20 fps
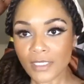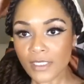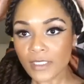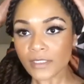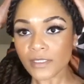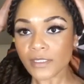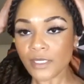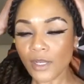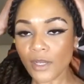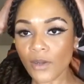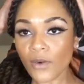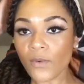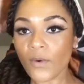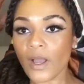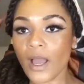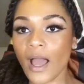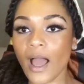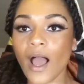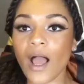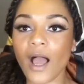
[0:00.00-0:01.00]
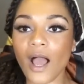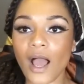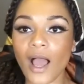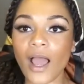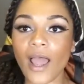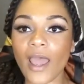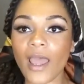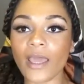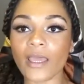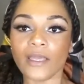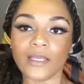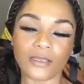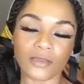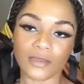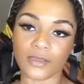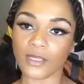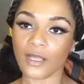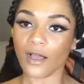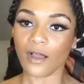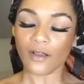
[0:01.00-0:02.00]
So I
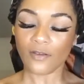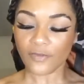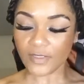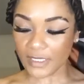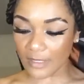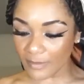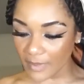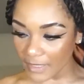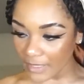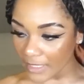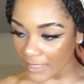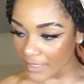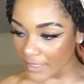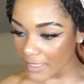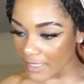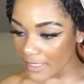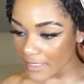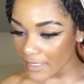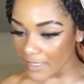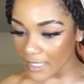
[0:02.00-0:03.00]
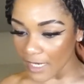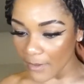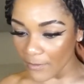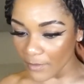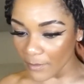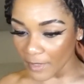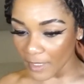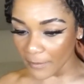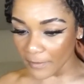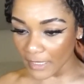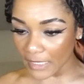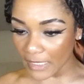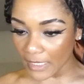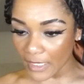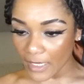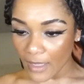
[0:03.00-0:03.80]
love something like this, and I would maybe